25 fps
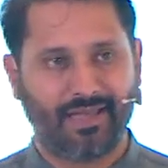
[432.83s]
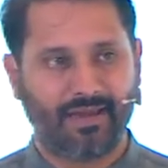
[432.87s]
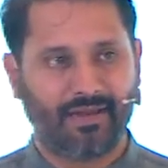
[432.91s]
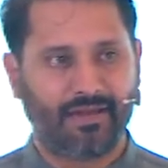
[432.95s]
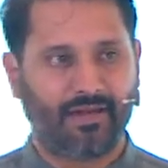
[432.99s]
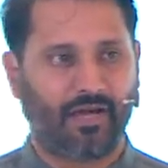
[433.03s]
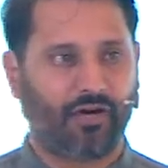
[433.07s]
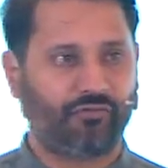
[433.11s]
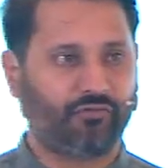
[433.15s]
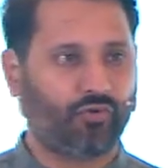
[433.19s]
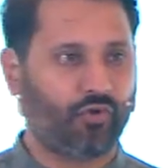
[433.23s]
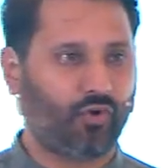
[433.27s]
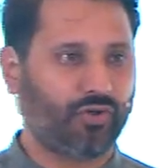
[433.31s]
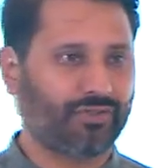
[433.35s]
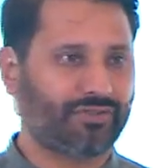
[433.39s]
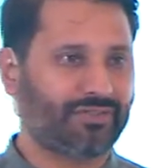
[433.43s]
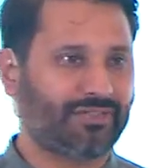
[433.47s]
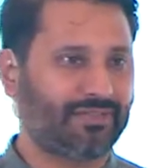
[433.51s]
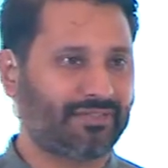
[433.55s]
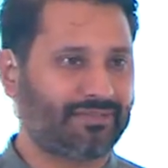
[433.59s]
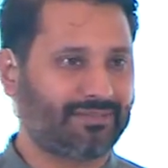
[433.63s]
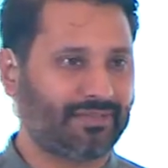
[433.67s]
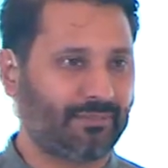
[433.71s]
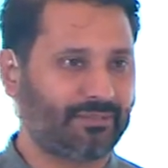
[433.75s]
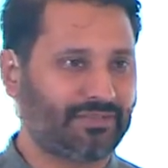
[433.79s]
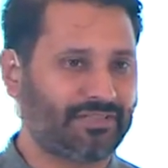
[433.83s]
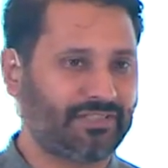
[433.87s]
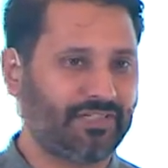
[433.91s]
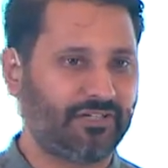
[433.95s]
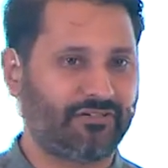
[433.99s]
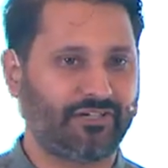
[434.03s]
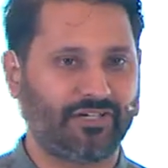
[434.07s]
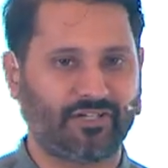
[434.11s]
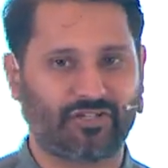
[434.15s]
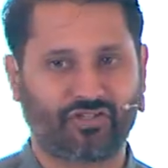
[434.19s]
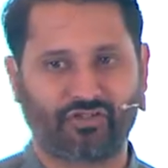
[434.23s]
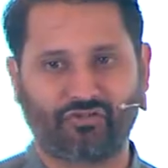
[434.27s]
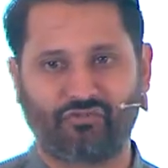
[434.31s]
Now, of course, there's some
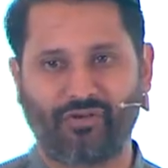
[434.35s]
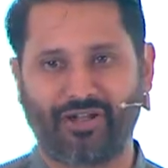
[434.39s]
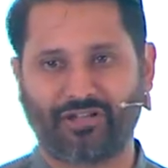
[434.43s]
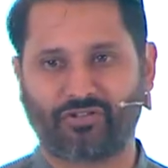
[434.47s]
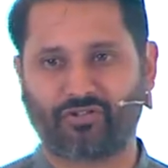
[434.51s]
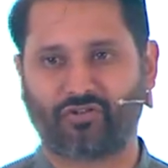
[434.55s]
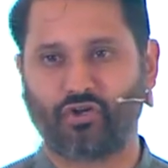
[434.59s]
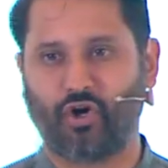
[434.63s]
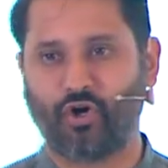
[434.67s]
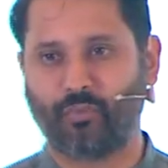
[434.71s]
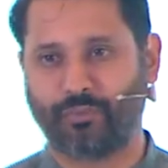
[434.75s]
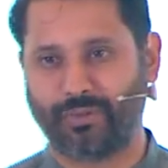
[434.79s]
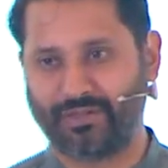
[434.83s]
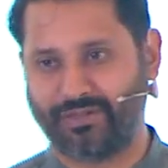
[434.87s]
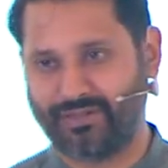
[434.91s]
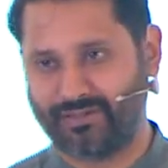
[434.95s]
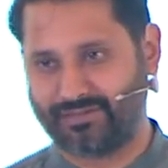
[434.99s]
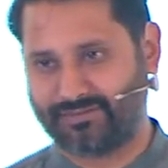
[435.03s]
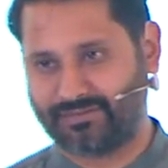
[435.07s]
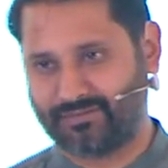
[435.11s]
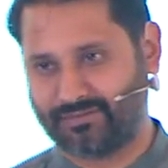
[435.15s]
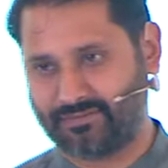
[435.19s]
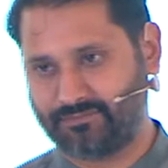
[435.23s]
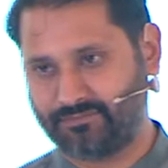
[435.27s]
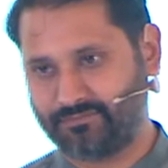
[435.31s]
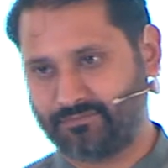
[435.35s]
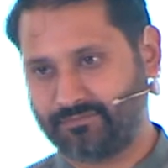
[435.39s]
serious threats to openness.